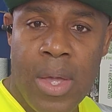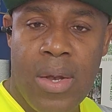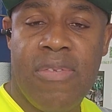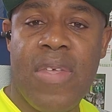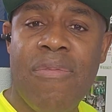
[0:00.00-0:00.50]

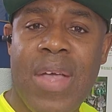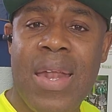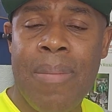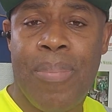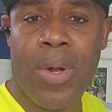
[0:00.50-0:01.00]
The
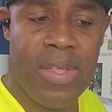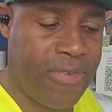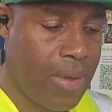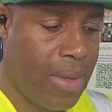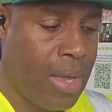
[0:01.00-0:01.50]
safeguarding
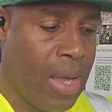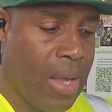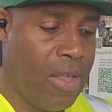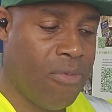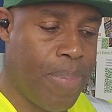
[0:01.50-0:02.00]
policy
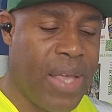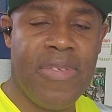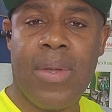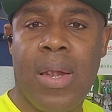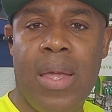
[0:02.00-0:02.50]
is
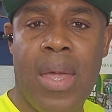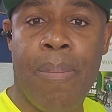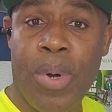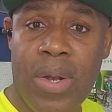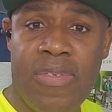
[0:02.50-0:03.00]
basically a
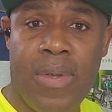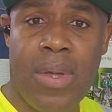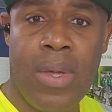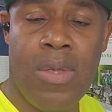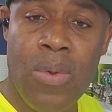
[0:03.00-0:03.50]

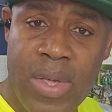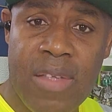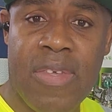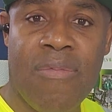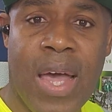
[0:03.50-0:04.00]
policy,
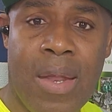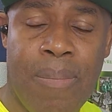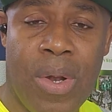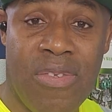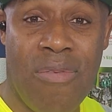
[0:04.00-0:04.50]
UK safeguarding
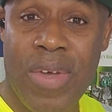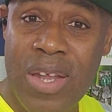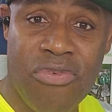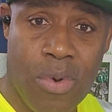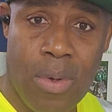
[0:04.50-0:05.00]
policy,
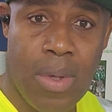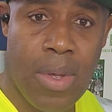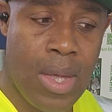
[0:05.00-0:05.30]
very strong.